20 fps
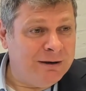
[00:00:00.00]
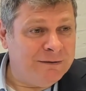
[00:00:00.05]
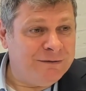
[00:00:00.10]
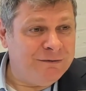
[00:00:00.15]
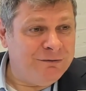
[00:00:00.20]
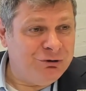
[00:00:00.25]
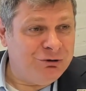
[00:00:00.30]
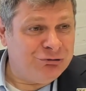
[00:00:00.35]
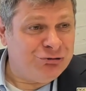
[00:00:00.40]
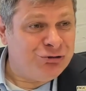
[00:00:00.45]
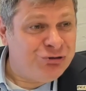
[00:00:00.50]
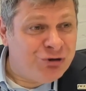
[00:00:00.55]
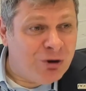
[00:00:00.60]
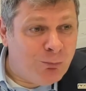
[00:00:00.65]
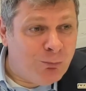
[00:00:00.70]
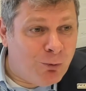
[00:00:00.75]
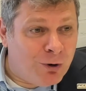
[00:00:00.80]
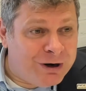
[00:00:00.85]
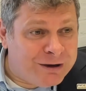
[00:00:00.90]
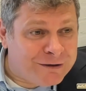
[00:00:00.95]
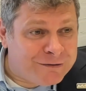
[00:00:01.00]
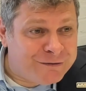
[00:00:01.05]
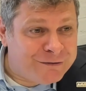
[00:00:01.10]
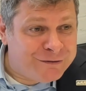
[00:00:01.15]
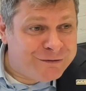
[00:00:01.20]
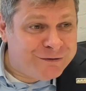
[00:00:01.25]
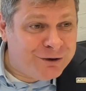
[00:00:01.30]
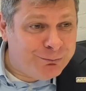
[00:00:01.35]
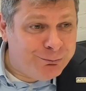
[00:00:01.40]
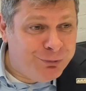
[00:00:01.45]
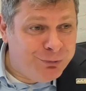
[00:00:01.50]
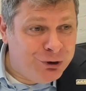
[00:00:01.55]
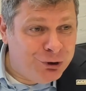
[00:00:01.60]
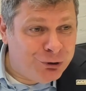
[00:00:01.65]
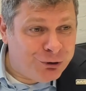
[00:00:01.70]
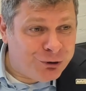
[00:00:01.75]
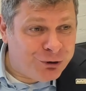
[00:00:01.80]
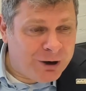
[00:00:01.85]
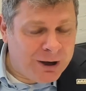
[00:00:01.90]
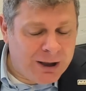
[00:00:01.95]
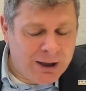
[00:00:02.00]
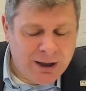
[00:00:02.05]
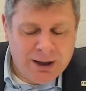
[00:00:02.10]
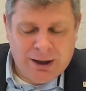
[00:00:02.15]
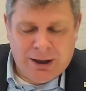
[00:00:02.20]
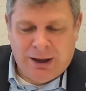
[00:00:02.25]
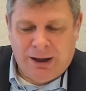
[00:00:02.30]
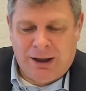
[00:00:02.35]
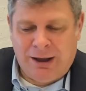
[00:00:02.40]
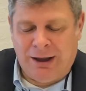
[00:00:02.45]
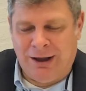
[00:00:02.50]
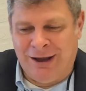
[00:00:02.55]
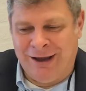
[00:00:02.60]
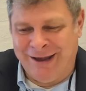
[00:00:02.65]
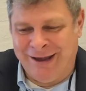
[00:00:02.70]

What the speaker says: It's just someone else's computer. Yeah.